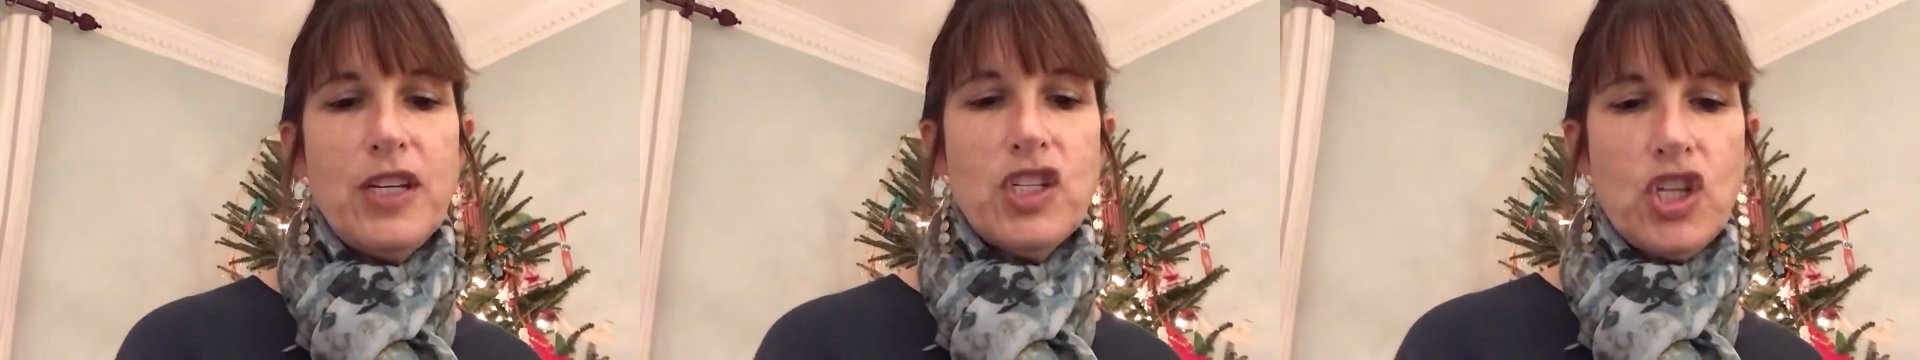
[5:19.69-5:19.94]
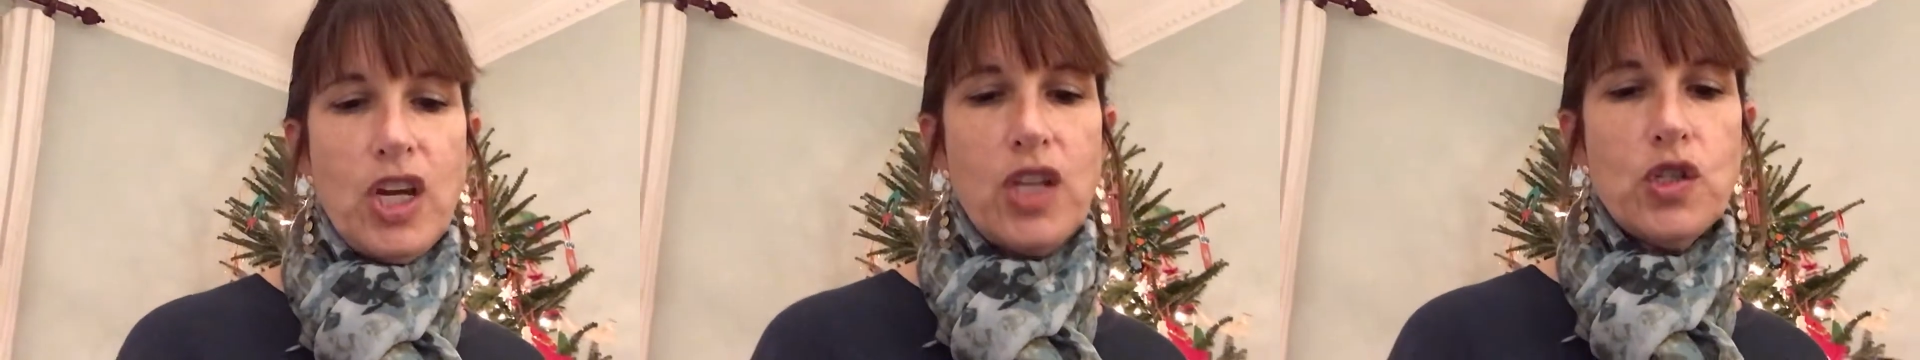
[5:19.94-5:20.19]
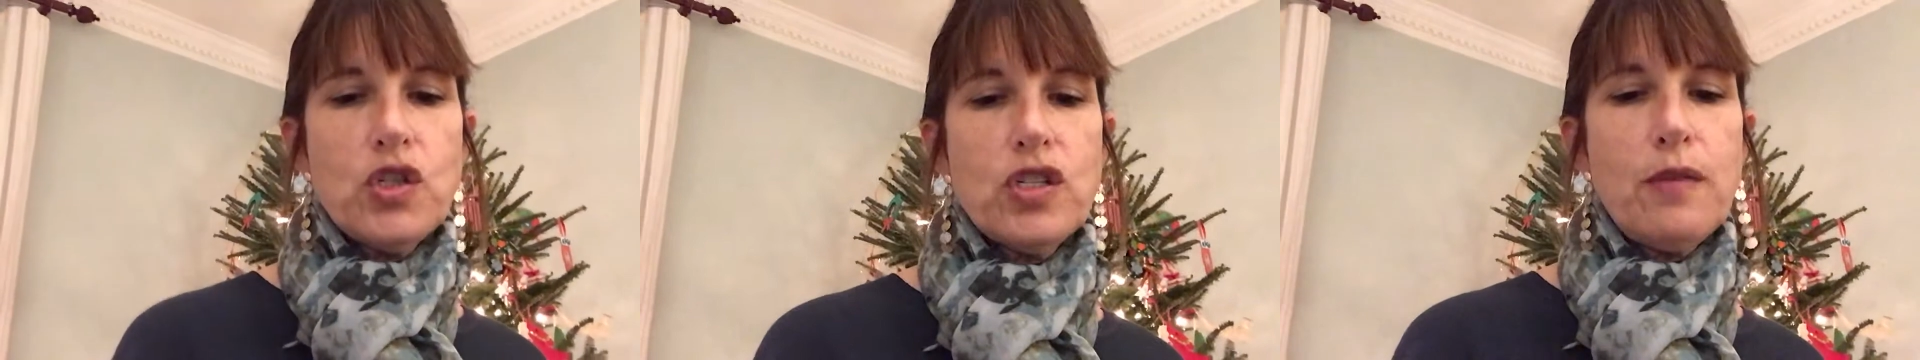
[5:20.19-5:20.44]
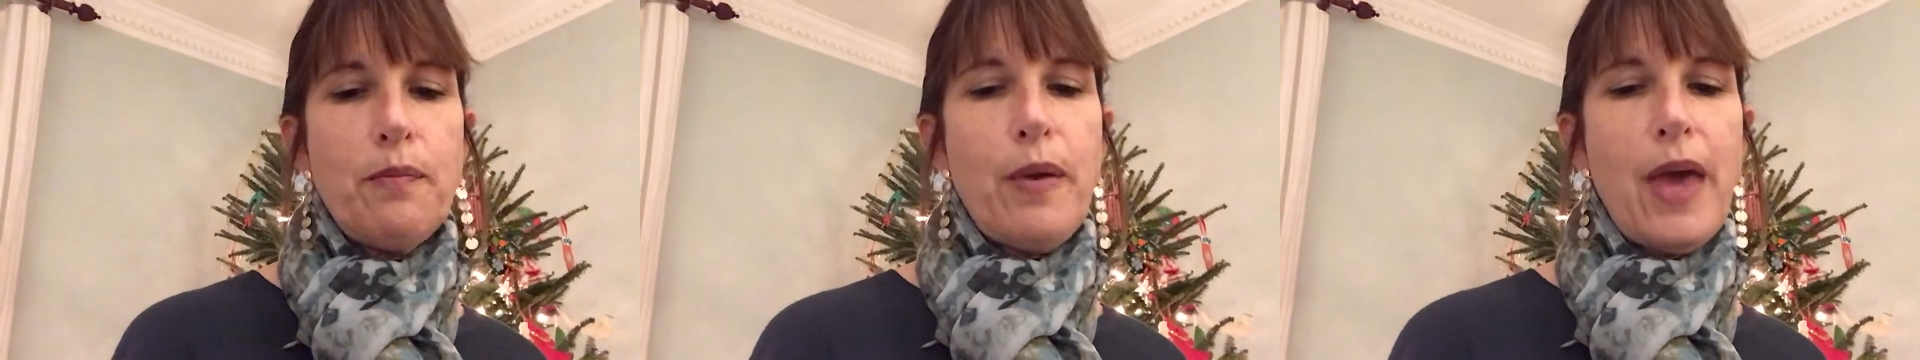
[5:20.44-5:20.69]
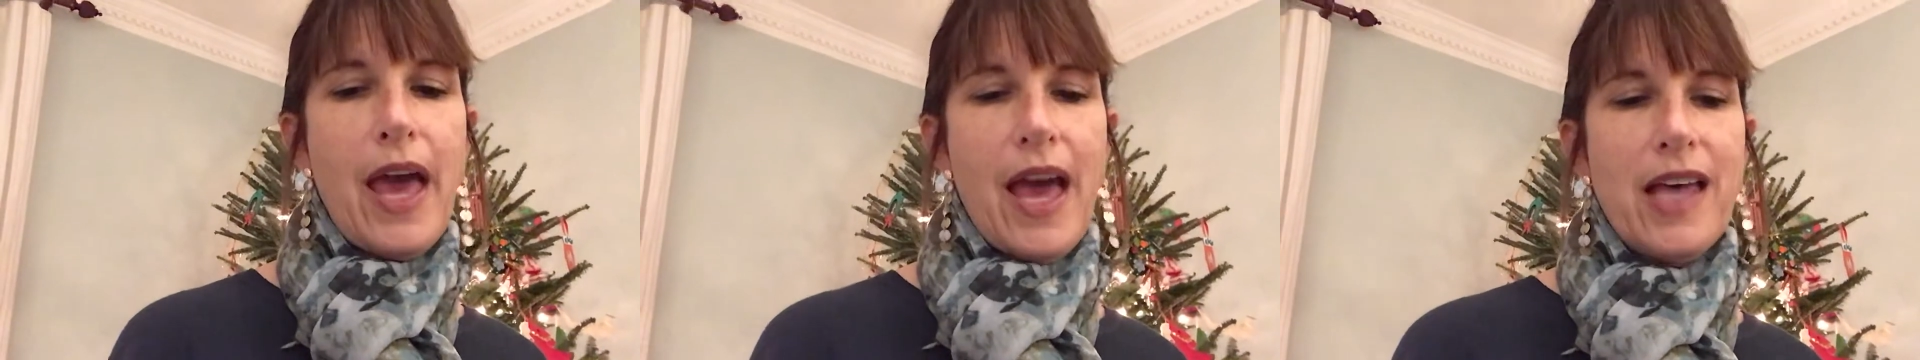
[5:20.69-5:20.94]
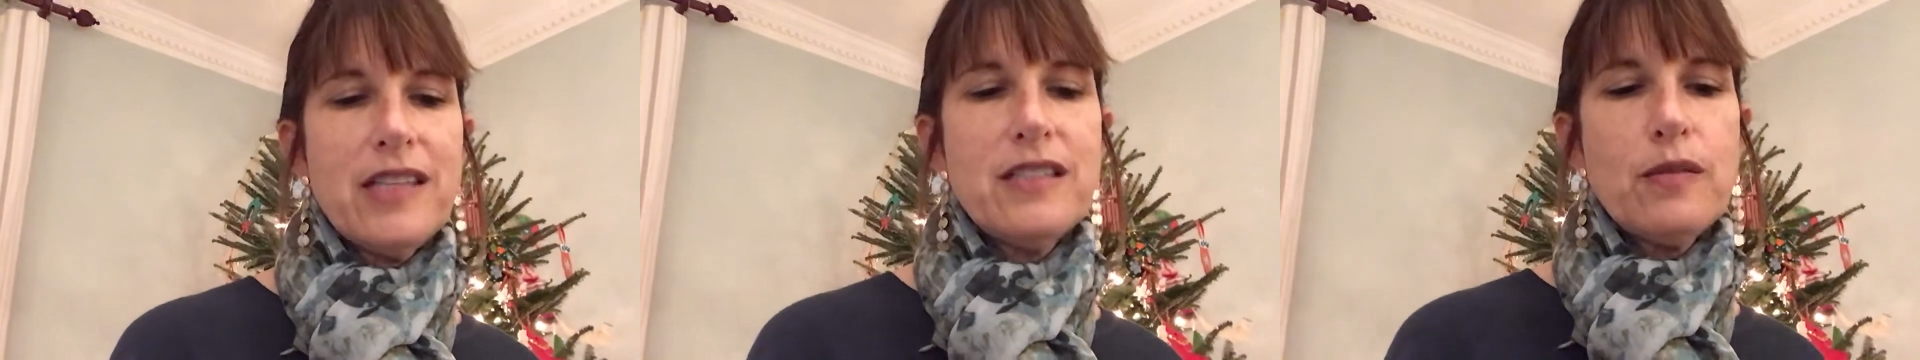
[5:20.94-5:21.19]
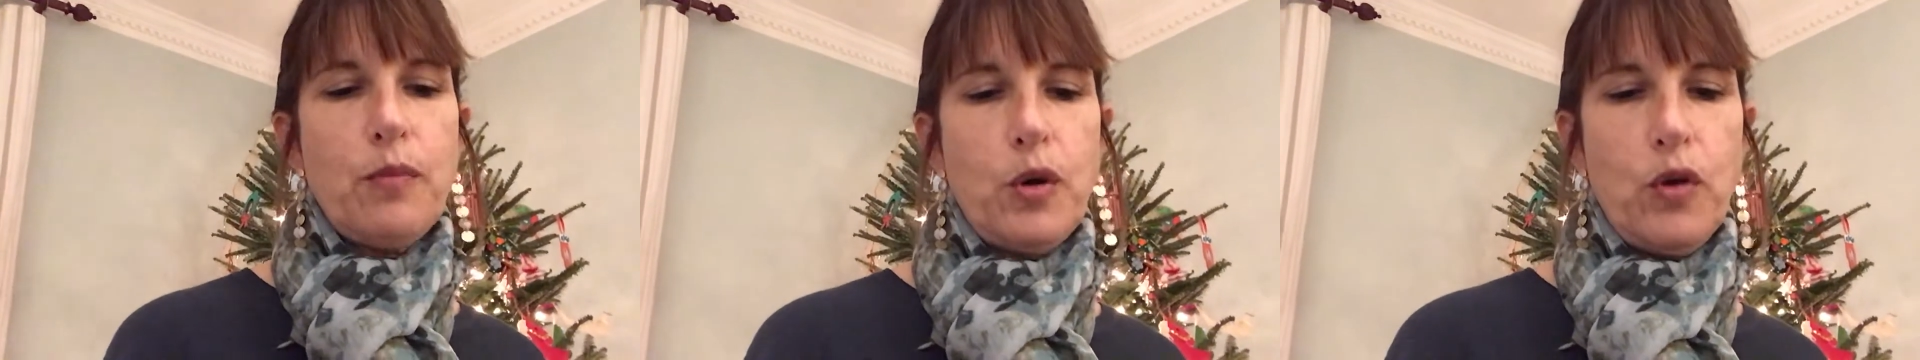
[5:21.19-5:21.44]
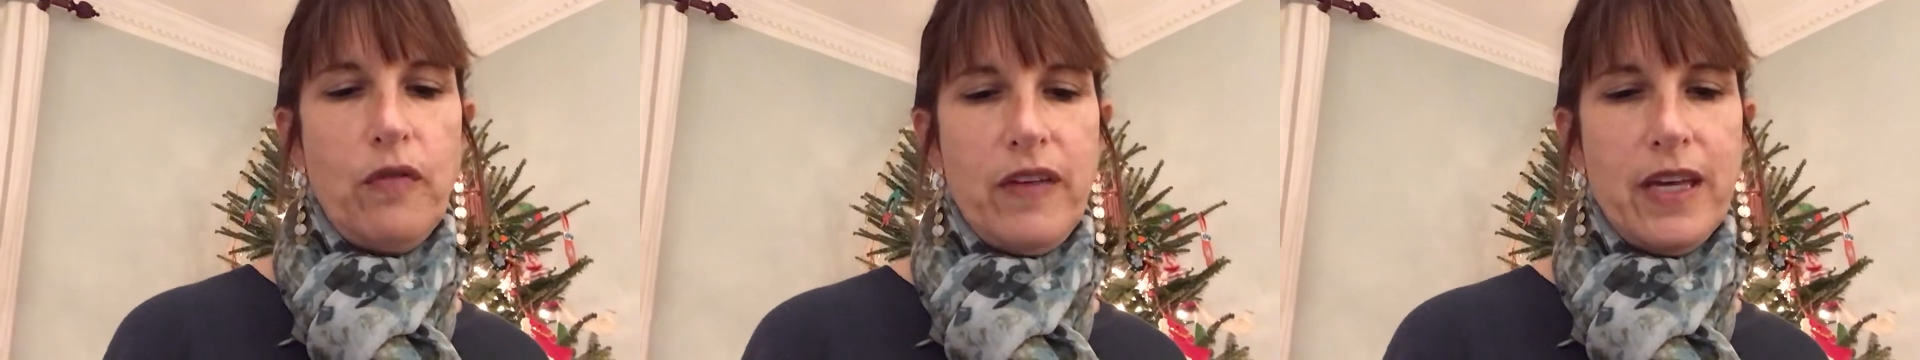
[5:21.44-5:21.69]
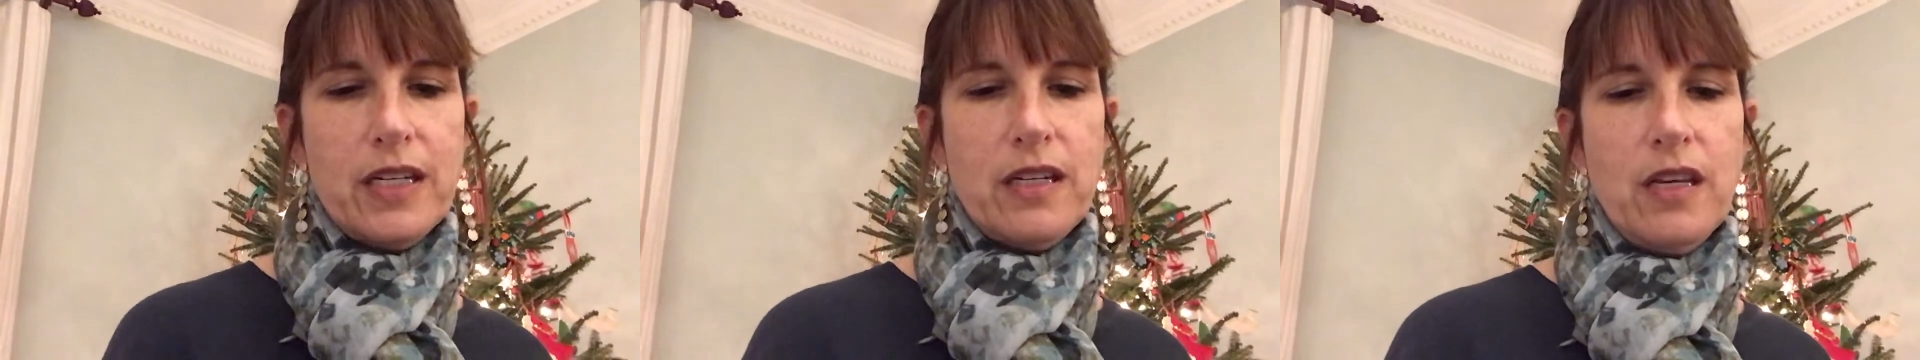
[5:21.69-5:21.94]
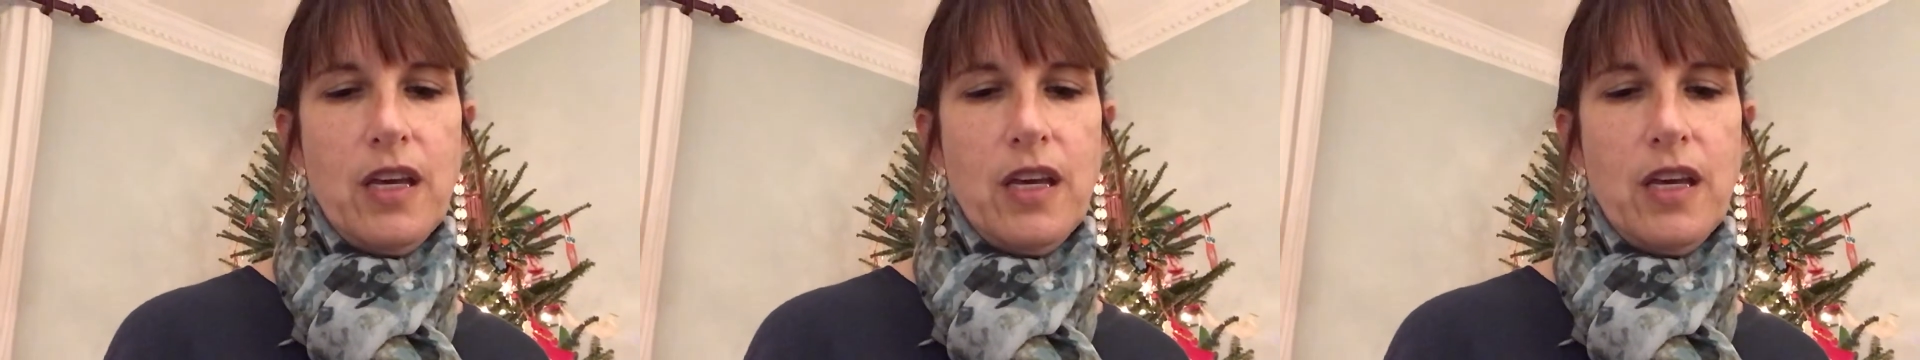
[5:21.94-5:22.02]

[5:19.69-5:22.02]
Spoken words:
changed to past perfect.